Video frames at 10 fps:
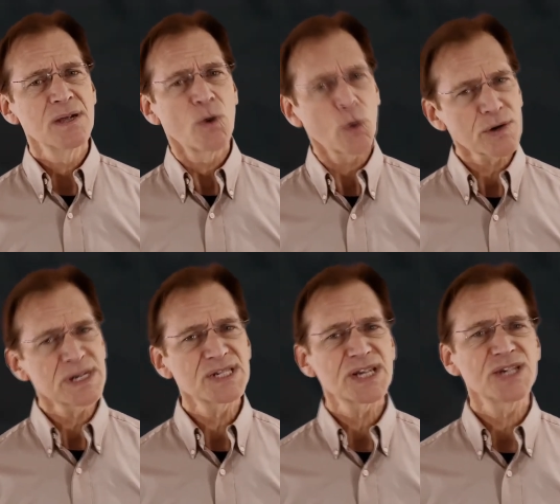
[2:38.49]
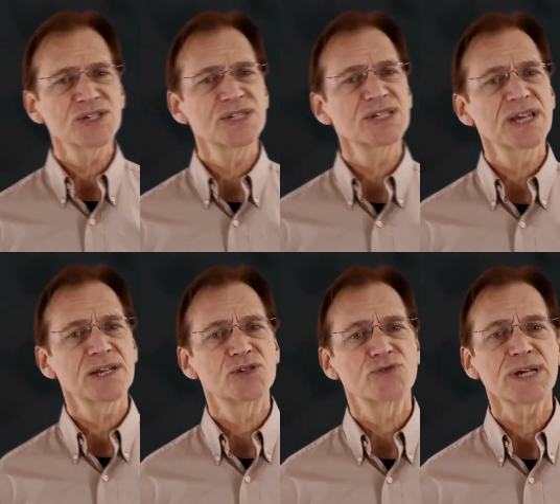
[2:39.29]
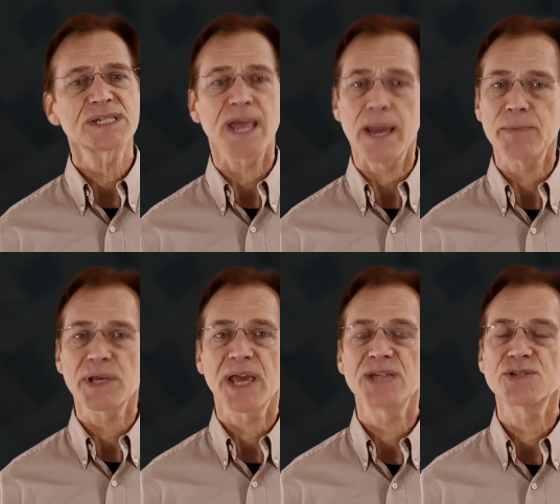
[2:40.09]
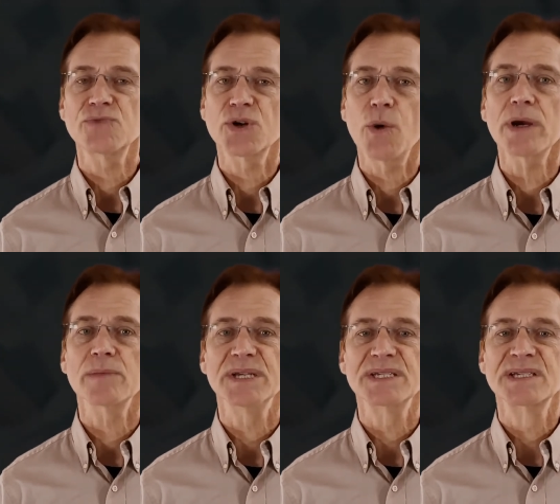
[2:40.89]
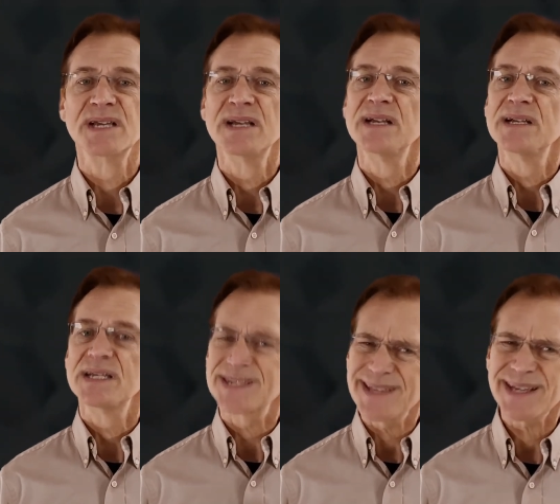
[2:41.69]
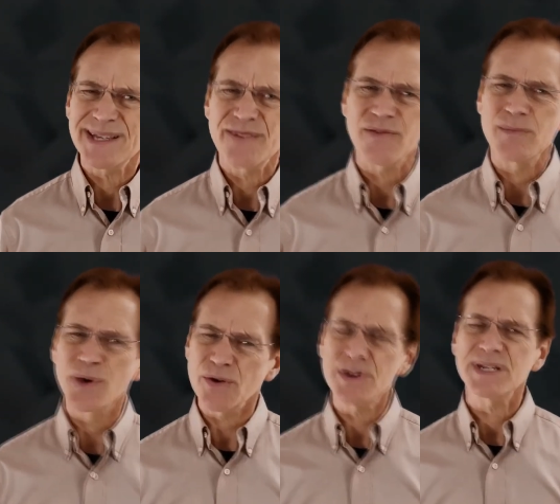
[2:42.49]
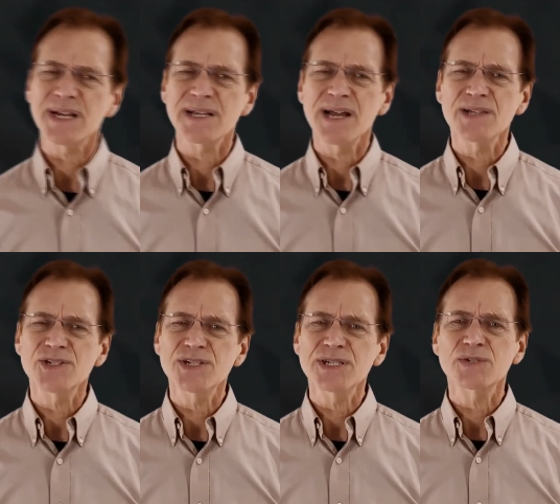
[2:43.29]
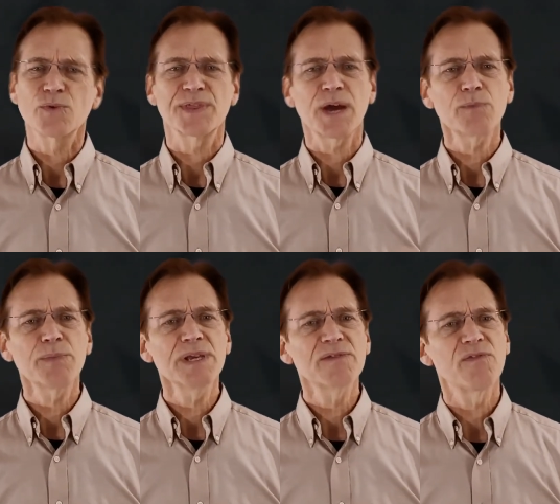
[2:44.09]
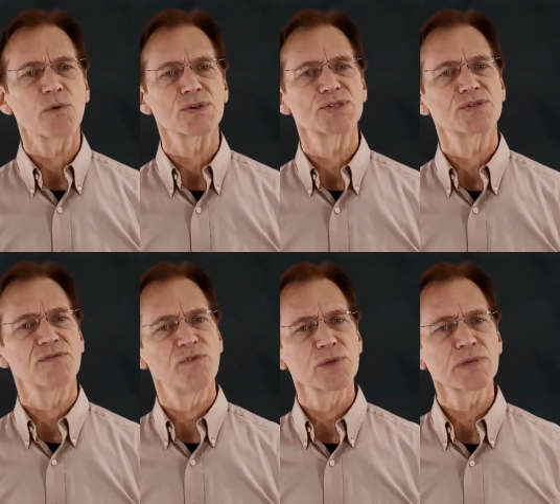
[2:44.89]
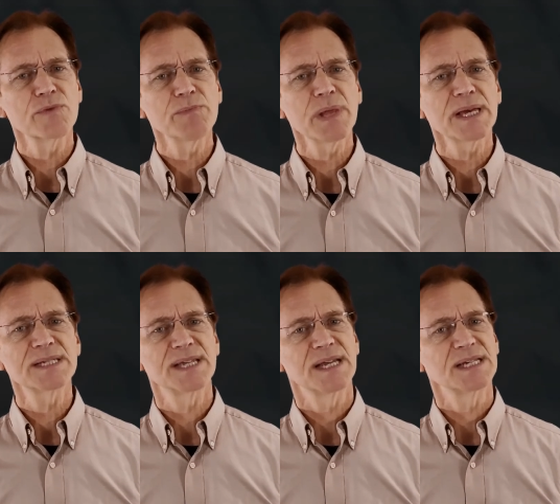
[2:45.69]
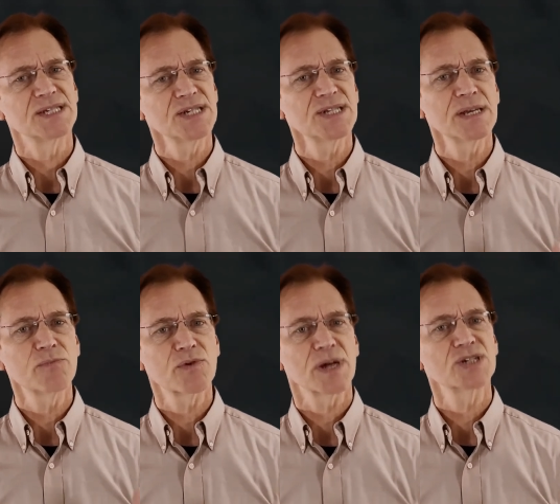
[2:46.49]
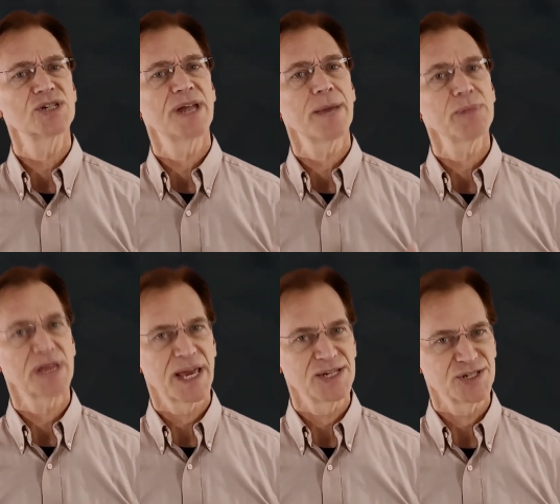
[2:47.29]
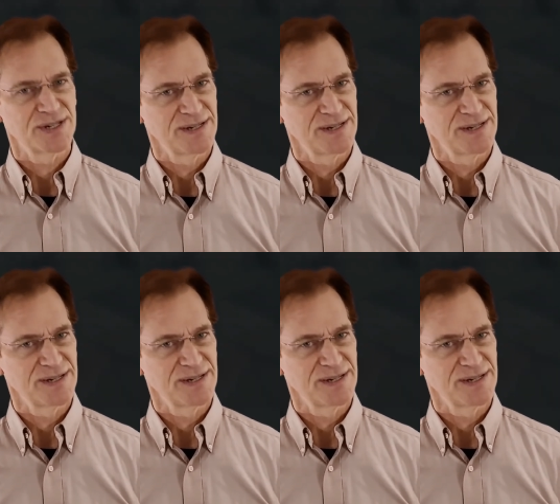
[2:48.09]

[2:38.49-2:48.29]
organizations can address application requirements selecting from current technologies without being forced to fully replace an existing production application.